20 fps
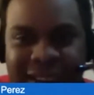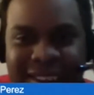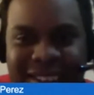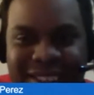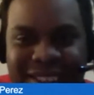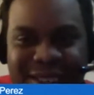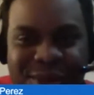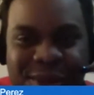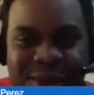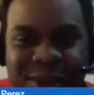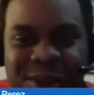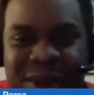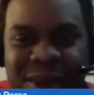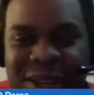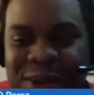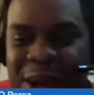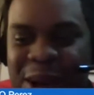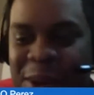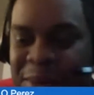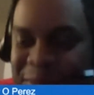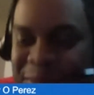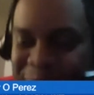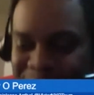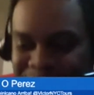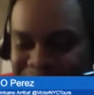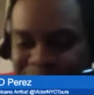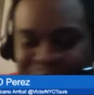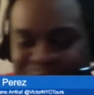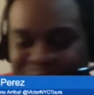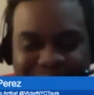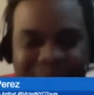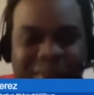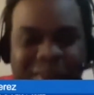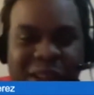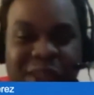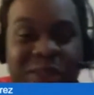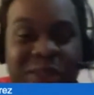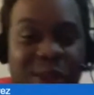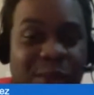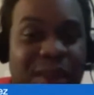should do as well.
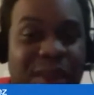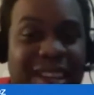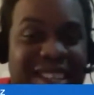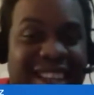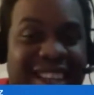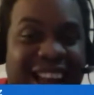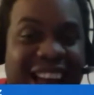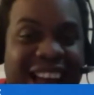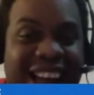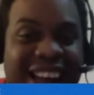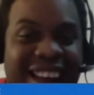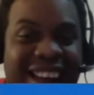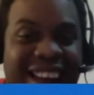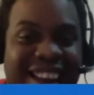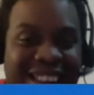So this guy in the